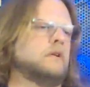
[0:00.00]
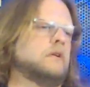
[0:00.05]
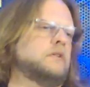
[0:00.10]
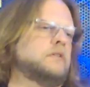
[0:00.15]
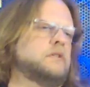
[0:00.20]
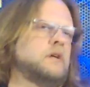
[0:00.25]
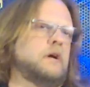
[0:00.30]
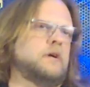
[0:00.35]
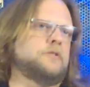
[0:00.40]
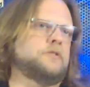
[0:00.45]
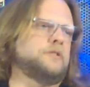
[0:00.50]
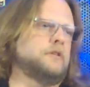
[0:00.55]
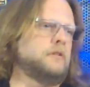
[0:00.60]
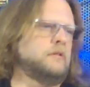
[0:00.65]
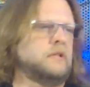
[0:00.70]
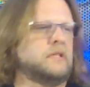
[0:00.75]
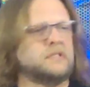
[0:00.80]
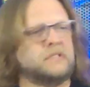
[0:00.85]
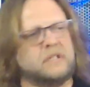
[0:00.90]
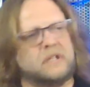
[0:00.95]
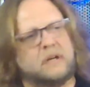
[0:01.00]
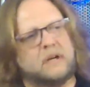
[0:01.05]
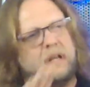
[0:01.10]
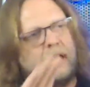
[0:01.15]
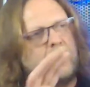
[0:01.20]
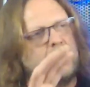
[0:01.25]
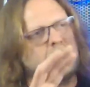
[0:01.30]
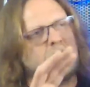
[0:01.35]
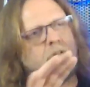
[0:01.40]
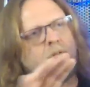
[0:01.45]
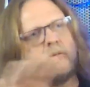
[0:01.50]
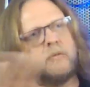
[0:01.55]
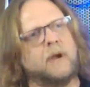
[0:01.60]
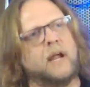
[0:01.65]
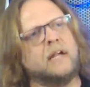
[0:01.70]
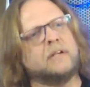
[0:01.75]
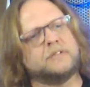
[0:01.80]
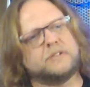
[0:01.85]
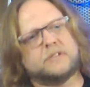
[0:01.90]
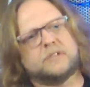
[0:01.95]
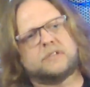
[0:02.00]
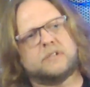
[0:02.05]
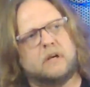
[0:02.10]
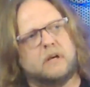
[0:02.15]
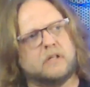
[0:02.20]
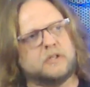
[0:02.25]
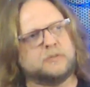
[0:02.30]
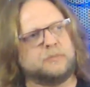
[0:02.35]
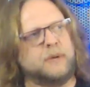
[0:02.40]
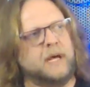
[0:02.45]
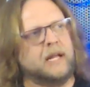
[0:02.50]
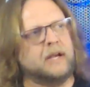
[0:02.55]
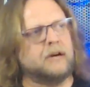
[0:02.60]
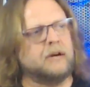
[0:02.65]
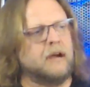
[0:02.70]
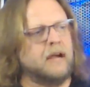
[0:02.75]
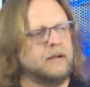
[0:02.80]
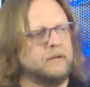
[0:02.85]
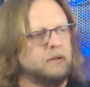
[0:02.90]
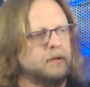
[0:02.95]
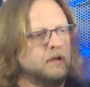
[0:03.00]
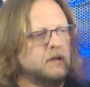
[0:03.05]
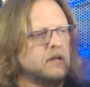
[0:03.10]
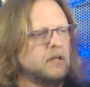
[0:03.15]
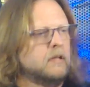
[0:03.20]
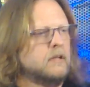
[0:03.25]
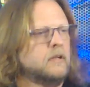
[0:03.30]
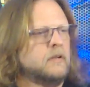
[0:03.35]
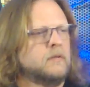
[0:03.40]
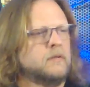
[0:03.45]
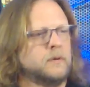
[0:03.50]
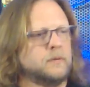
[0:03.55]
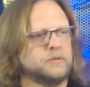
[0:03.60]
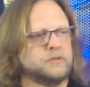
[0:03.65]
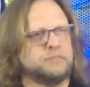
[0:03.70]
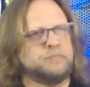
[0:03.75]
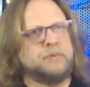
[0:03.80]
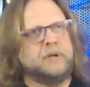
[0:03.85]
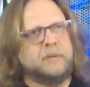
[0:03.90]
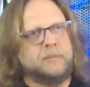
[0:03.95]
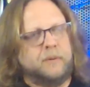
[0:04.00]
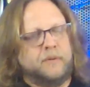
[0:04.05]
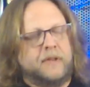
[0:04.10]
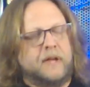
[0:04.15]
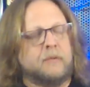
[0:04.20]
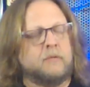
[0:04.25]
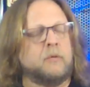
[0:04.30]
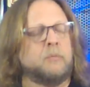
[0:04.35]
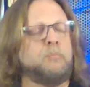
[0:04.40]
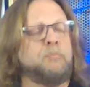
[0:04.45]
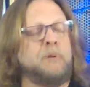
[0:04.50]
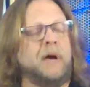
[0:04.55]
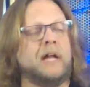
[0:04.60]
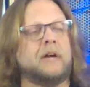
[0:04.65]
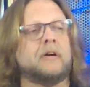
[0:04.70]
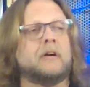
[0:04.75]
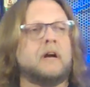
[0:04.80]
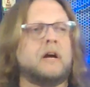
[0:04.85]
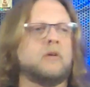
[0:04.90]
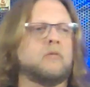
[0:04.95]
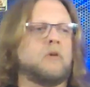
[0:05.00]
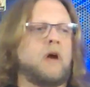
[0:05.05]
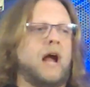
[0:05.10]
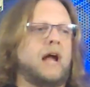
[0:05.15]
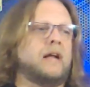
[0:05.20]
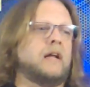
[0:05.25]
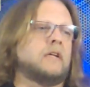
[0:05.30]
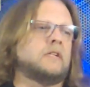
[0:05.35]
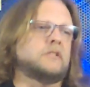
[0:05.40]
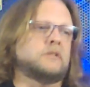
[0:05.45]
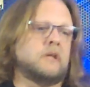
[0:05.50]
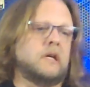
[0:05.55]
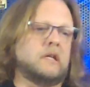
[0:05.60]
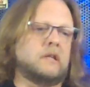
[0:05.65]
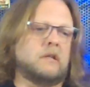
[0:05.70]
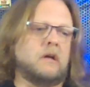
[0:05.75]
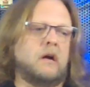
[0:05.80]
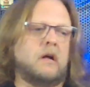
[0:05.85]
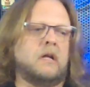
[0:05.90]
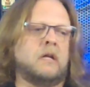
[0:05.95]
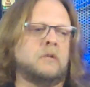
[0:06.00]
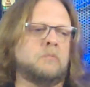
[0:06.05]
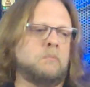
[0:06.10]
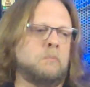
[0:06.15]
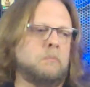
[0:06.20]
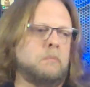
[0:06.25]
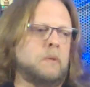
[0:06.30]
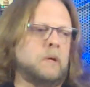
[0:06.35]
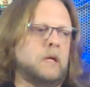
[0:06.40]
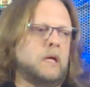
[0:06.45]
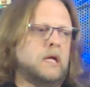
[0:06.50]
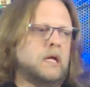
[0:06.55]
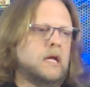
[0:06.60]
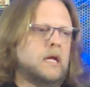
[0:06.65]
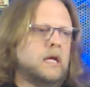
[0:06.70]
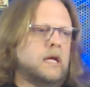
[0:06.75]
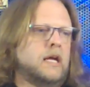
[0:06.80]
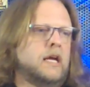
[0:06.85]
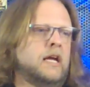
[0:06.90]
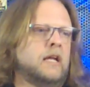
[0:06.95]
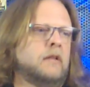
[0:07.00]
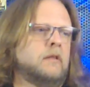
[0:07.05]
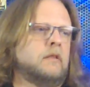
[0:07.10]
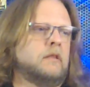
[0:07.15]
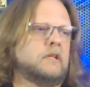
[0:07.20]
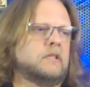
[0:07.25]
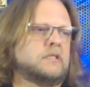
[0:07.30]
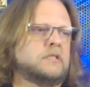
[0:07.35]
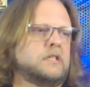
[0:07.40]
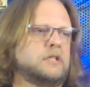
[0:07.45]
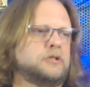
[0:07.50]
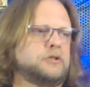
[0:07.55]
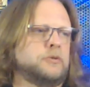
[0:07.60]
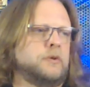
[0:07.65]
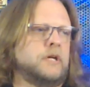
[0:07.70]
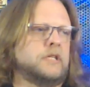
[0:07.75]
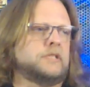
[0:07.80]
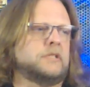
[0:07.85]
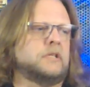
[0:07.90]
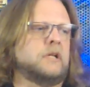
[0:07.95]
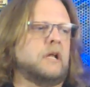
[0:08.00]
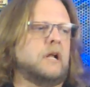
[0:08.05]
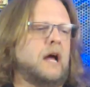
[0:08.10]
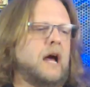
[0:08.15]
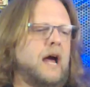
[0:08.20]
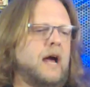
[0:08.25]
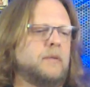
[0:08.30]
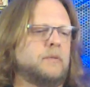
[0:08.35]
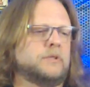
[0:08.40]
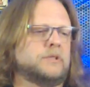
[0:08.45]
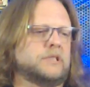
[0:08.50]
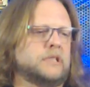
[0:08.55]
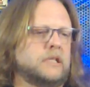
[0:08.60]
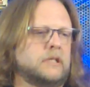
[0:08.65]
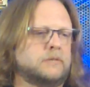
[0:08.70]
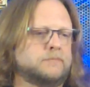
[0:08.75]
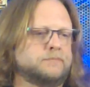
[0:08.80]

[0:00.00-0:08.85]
the guitar should do this here. I like to arrange the songs better. There was people that were better at writing, so I thought in the situation that I was